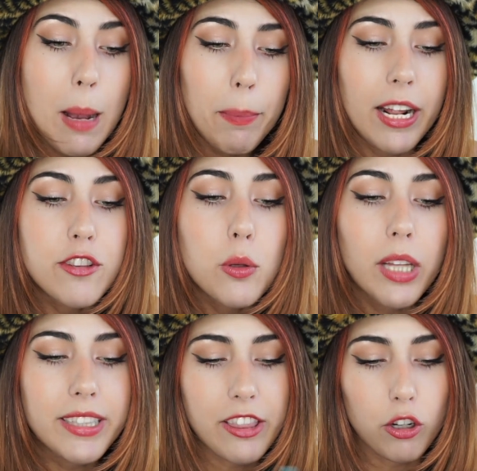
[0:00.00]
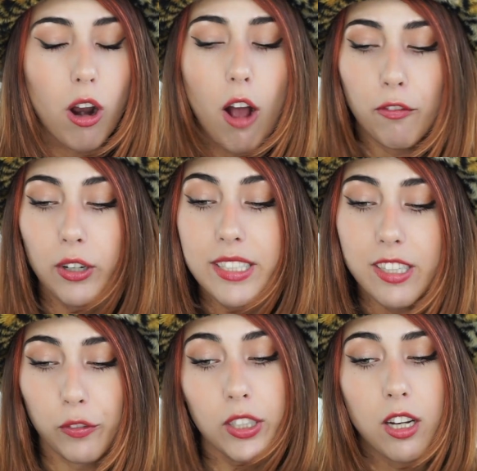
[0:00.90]
But I do like that they're offering
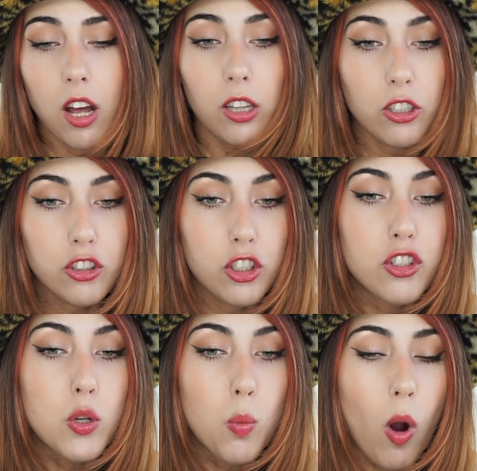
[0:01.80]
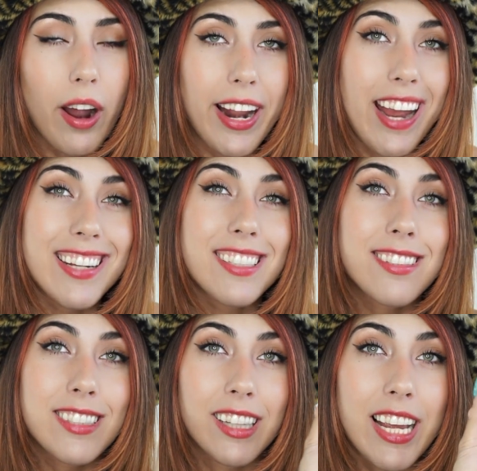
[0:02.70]
different colors should you want a
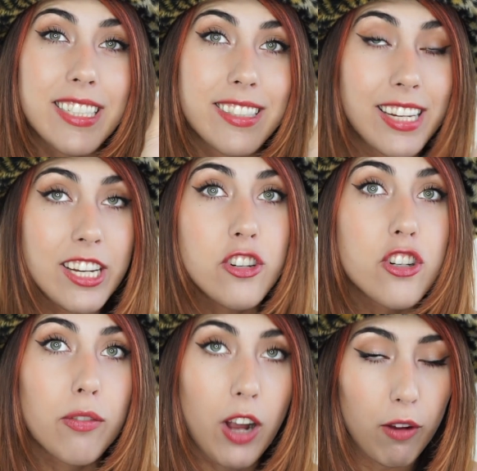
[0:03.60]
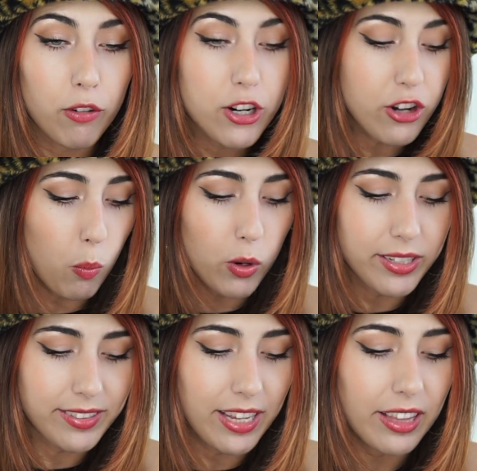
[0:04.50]
slight tinge of coverage. I
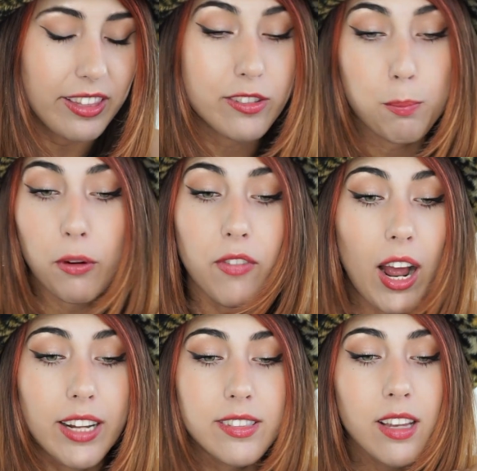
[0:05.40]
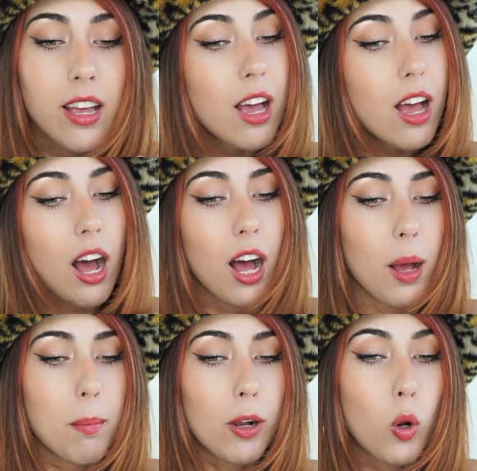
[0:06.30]
wouldn't say that this provides
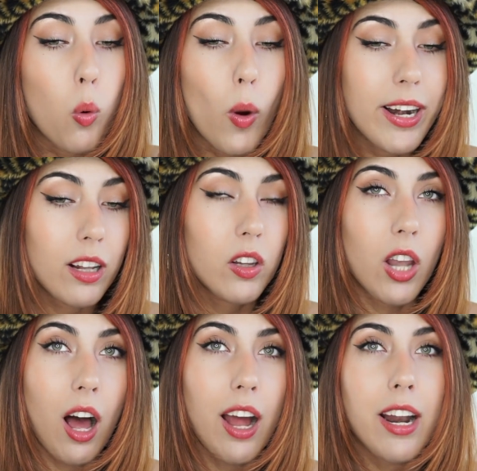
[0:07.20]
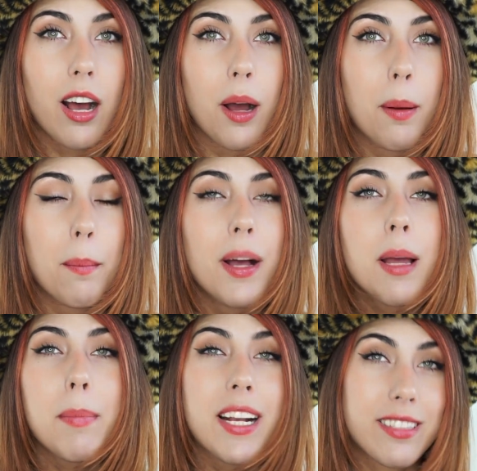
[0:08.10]
um, quite a lot um,
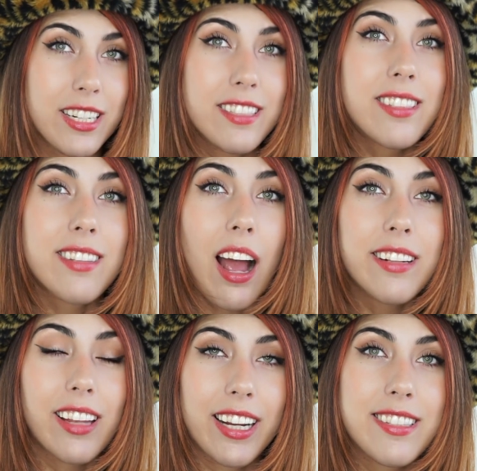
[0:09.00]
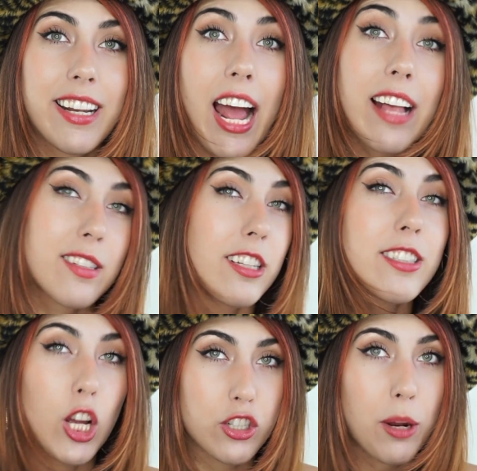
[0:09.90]
because it is designed, like I said, as a
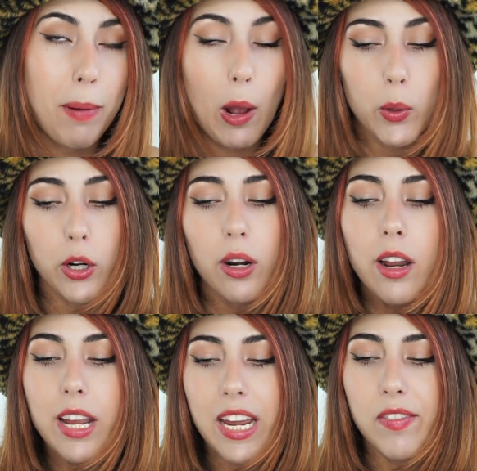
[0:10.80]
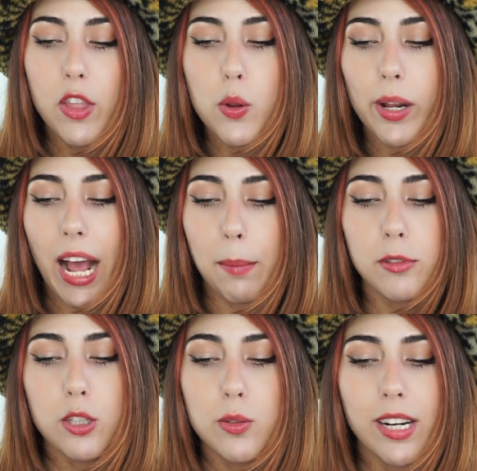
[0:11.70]
touch-up powder, even though you could
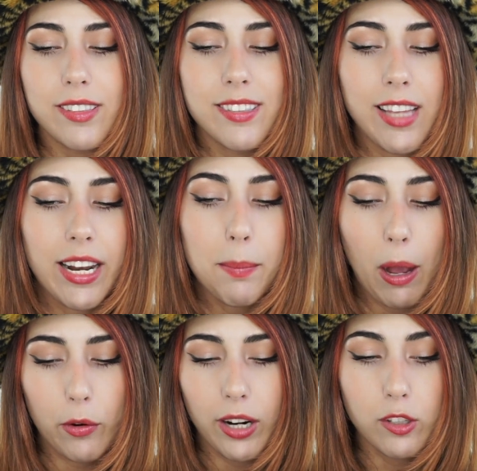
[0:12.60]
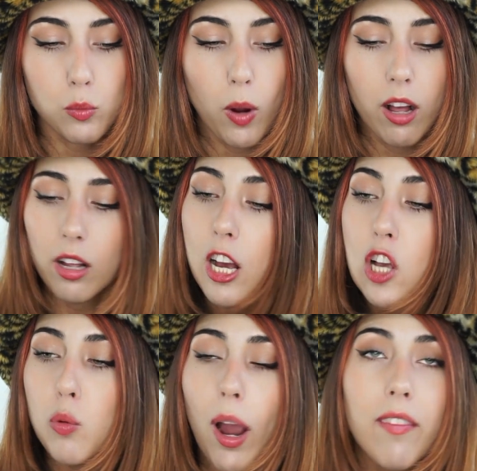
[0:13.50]
absolutely use it as a setting powder as well.
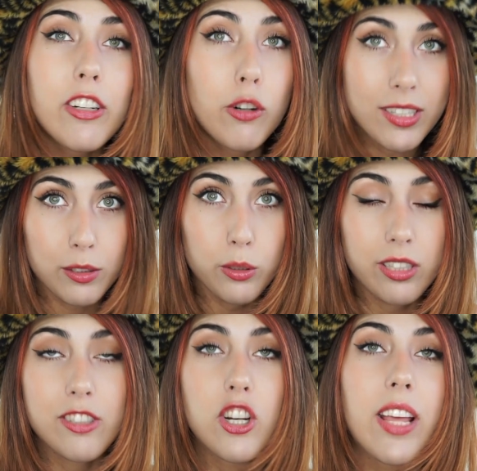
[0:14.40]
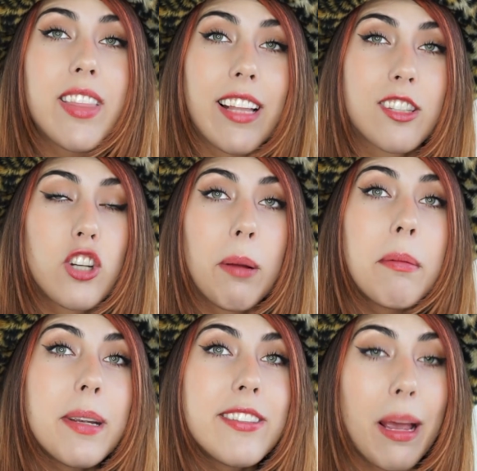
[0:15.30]
So I have the translucent shade. That's the shade I'm going
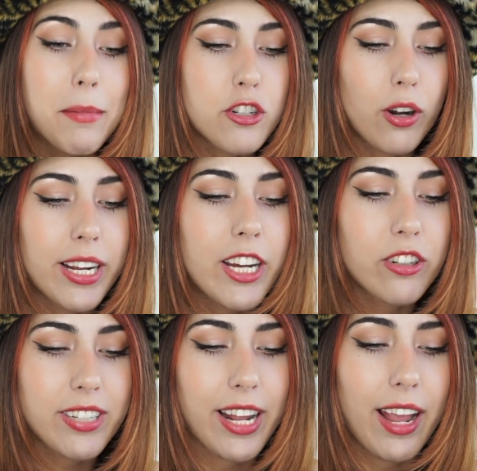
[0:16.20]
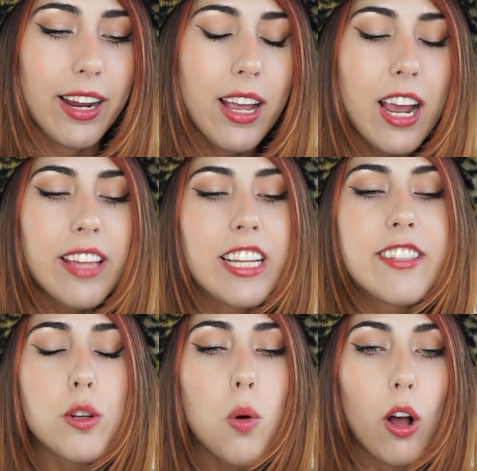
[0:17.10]
to be demonstrating here today. They
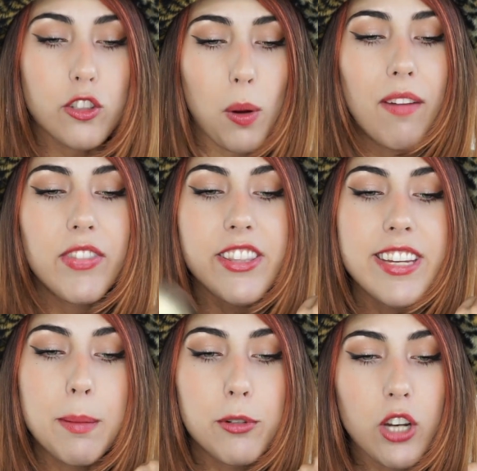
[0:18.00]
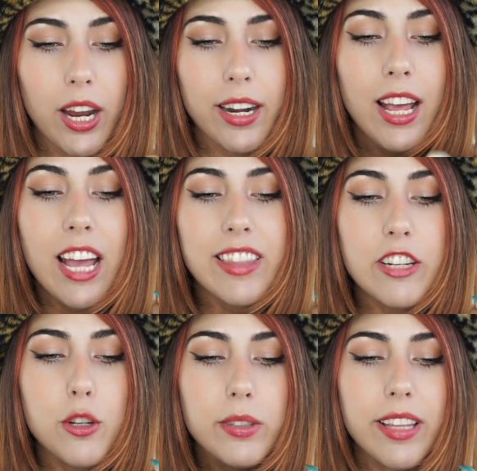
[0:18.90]
do also have the deep shade. They
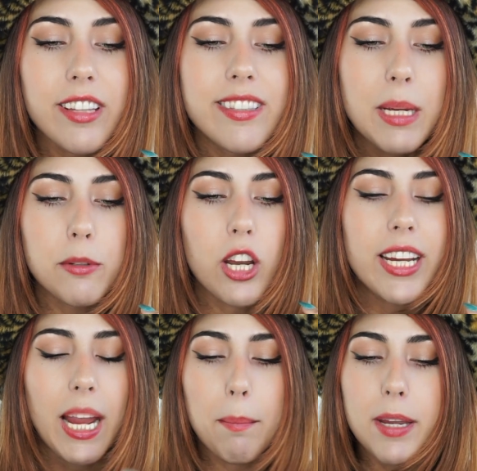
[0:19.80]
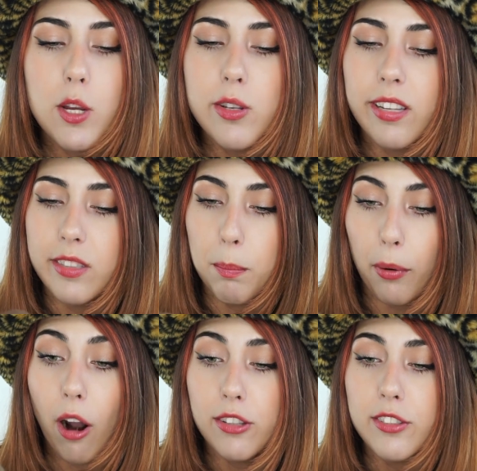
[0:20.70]
do say the deep shade can be used as a
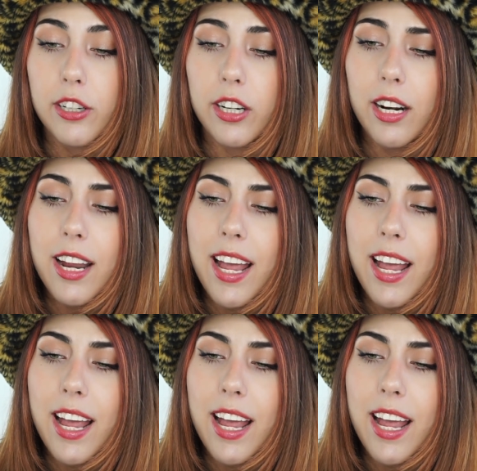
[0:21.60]
bronzer.